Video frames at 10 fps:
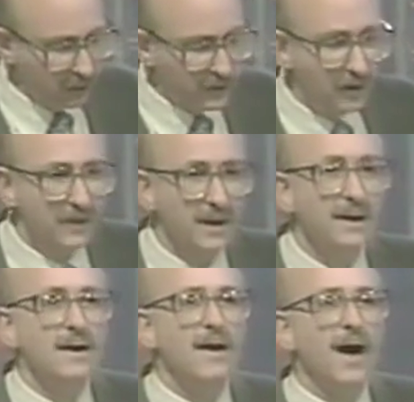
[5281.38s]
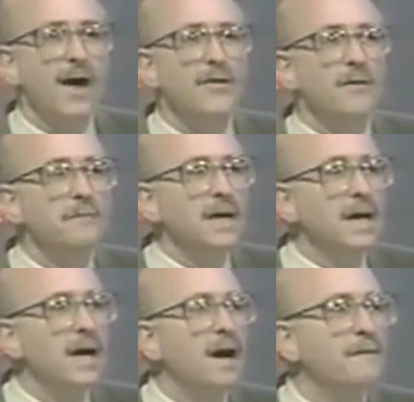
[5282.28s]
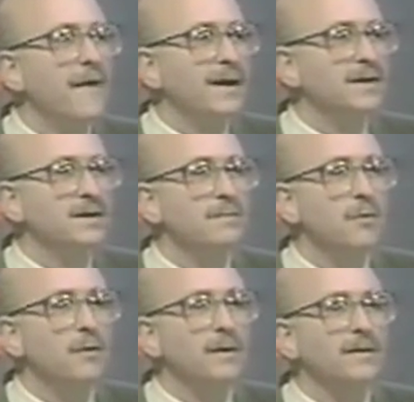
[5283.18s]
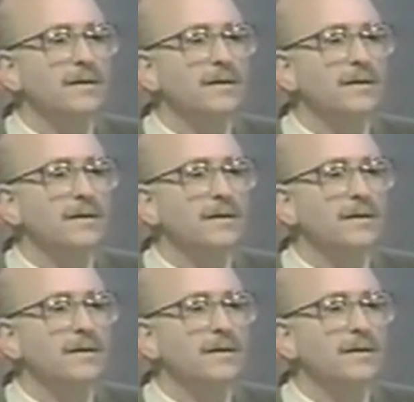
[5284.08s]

so the, uh, the media effect is important.